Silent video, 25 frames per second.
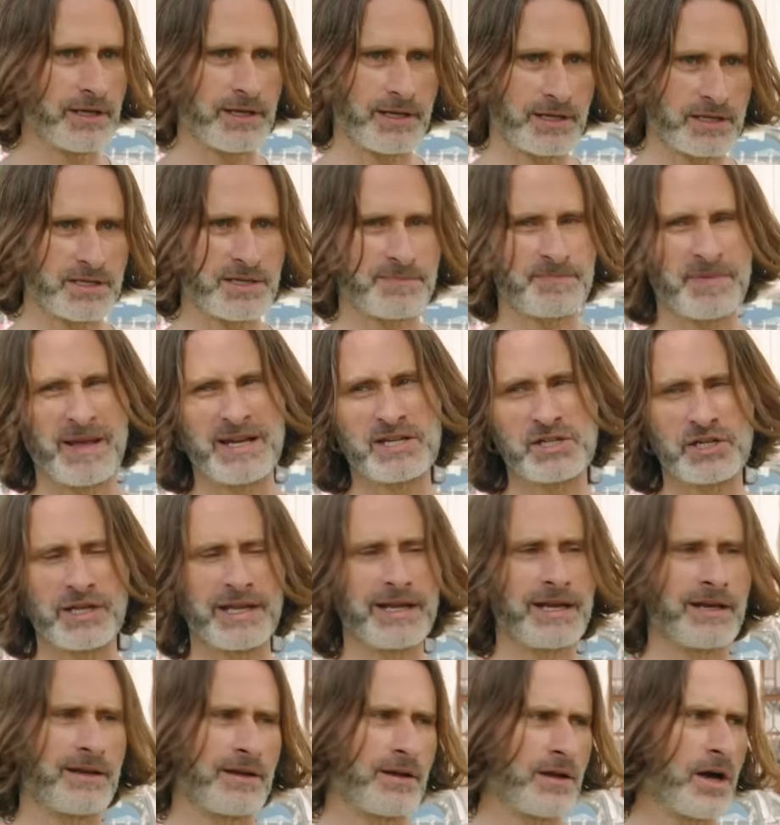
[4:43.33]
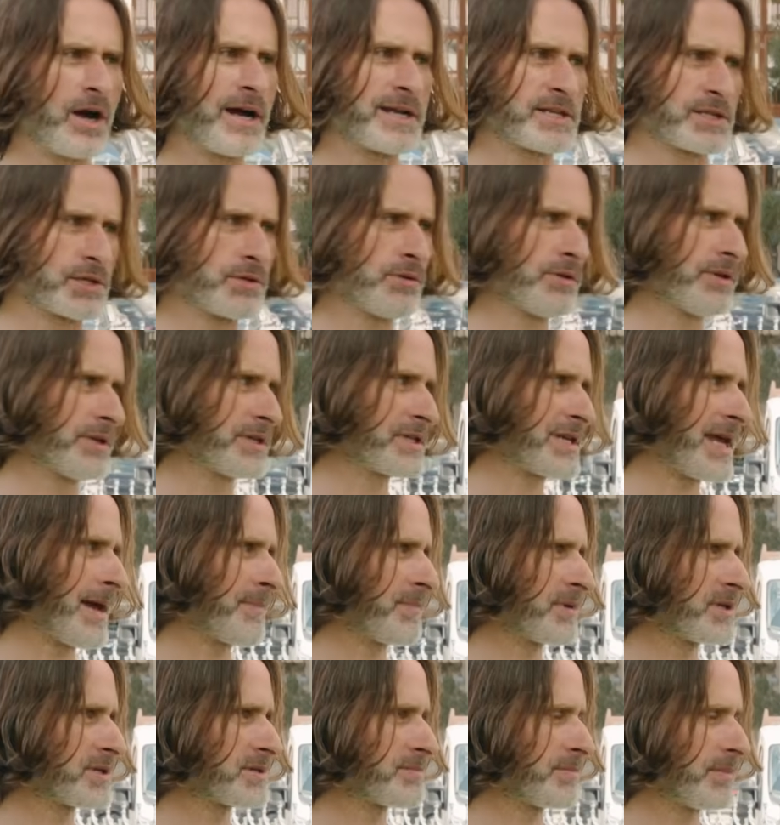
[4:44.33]
Especially in high school, this
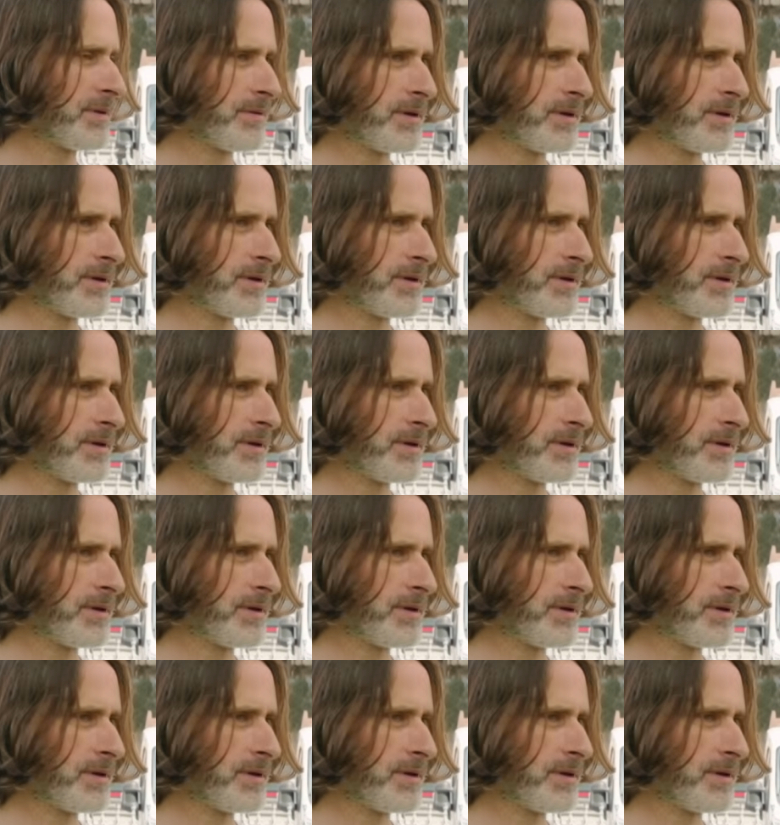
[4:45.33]
happens.